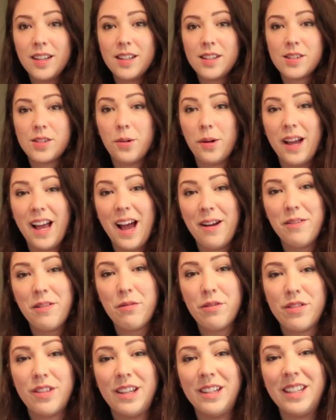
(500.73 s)
So I have
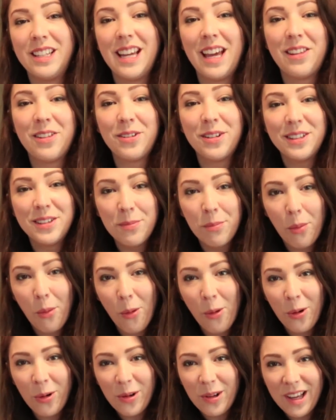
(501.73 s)
everything together in the
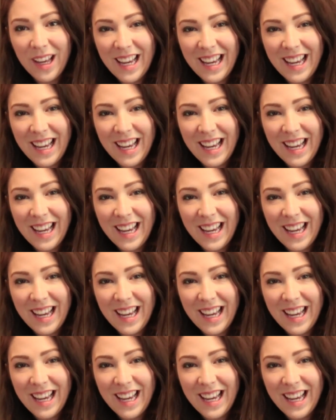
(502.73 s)
bowl,